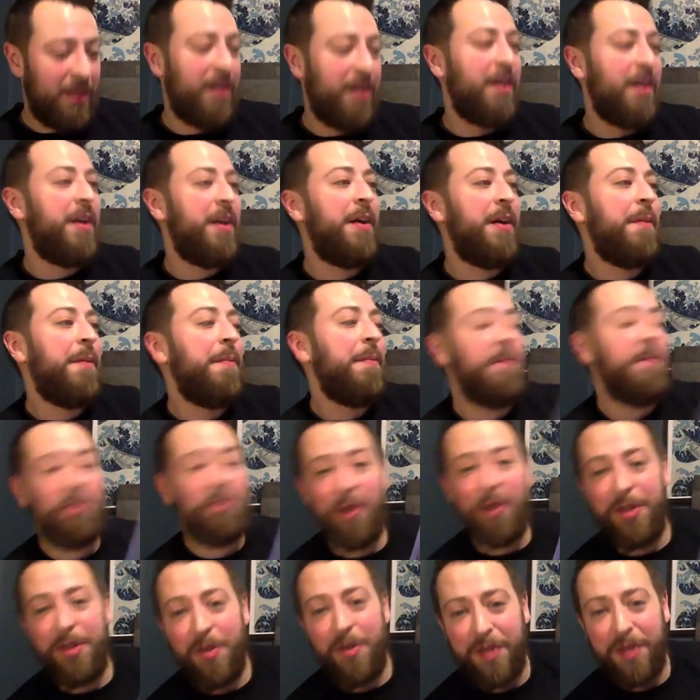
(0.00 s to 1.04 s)

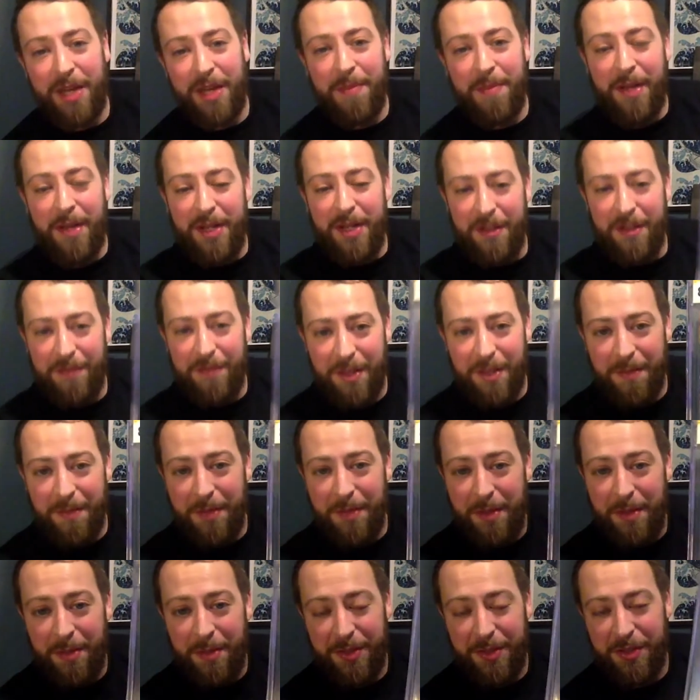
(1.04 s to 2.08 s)
so I don't get many of
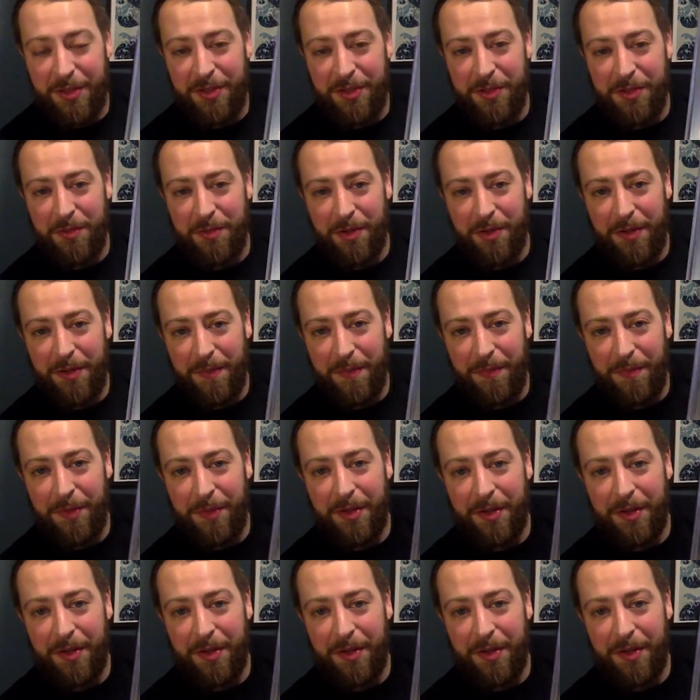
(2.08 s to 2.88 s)
them, but this is one.